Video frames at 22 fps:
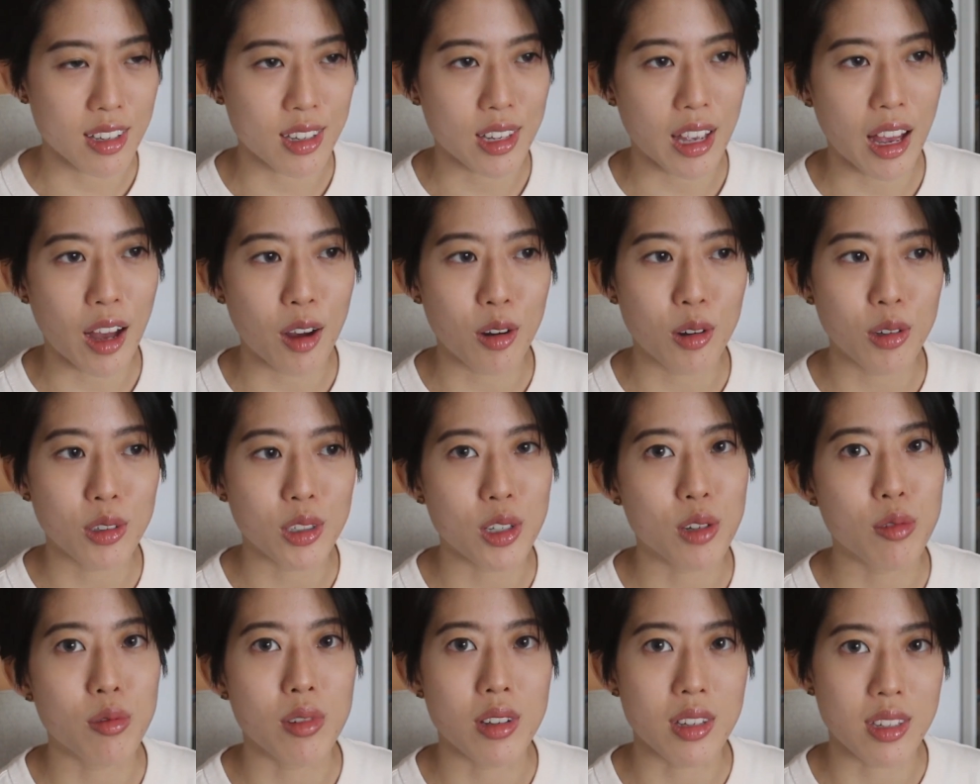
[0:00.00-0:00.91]
How do you
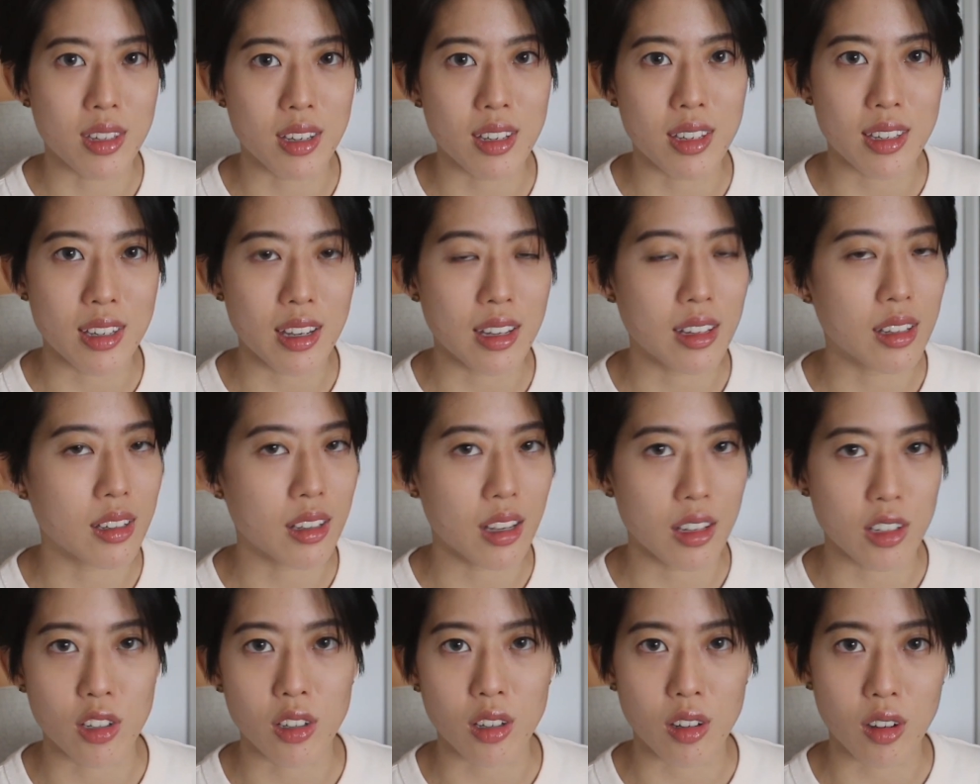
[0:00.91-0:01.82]
resist an
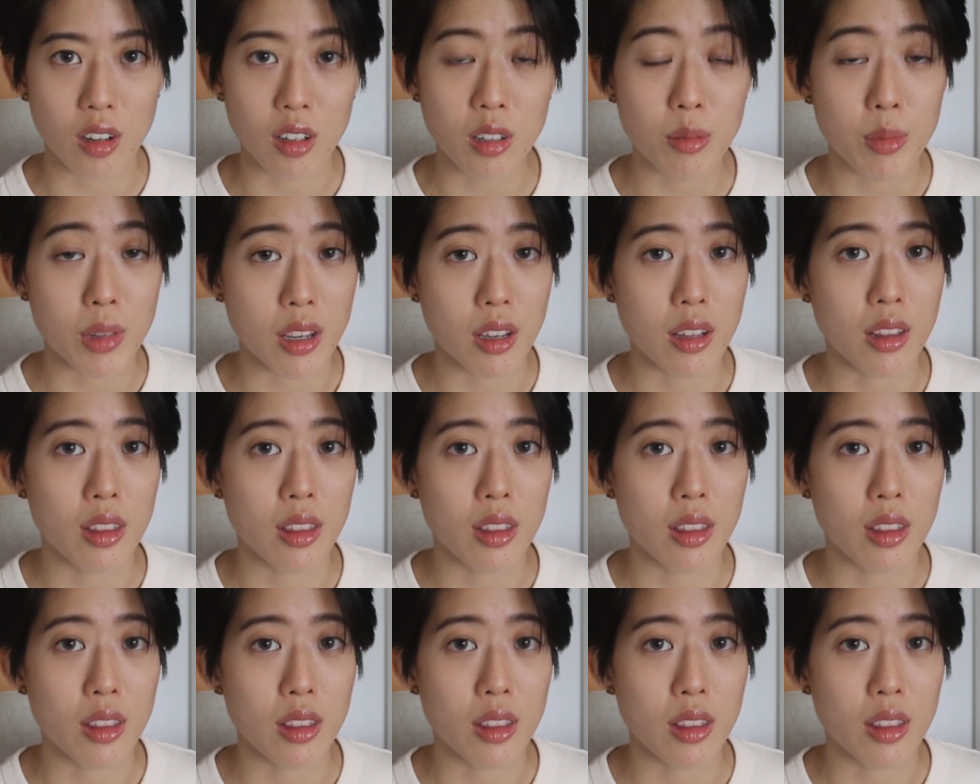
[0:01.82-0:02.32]
attention economy?